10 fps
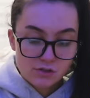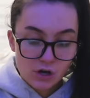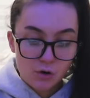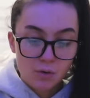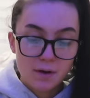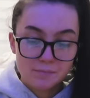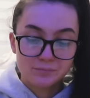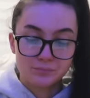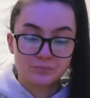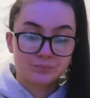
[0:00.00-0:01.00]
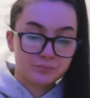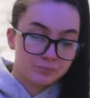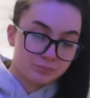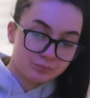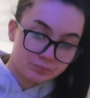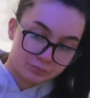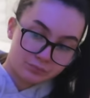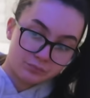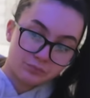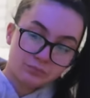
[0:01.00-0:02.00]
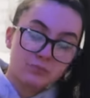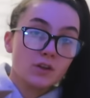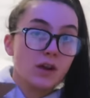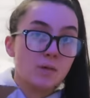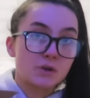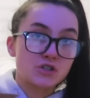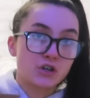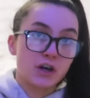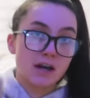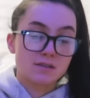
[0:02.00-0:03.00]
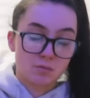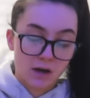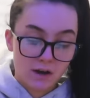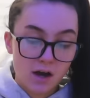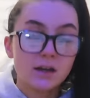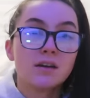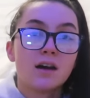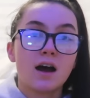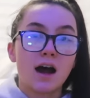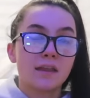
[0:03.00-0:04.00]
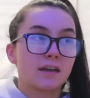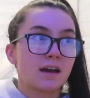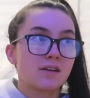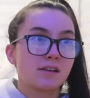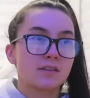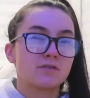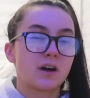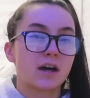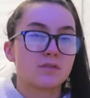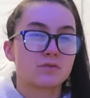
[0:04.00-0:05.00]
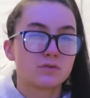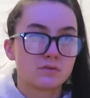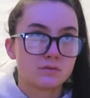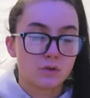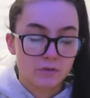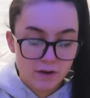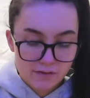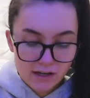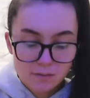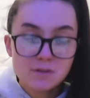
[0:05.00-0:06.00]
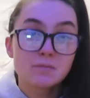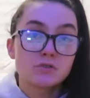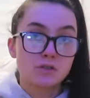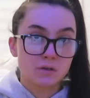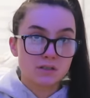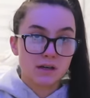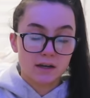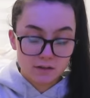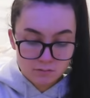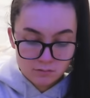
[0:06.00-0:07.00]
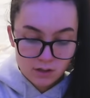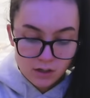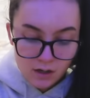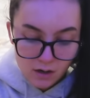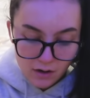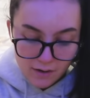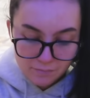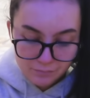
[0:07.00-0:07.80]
So I'm going to show you guys what I got. I think I got like four or five items. I'm so excited. Okay,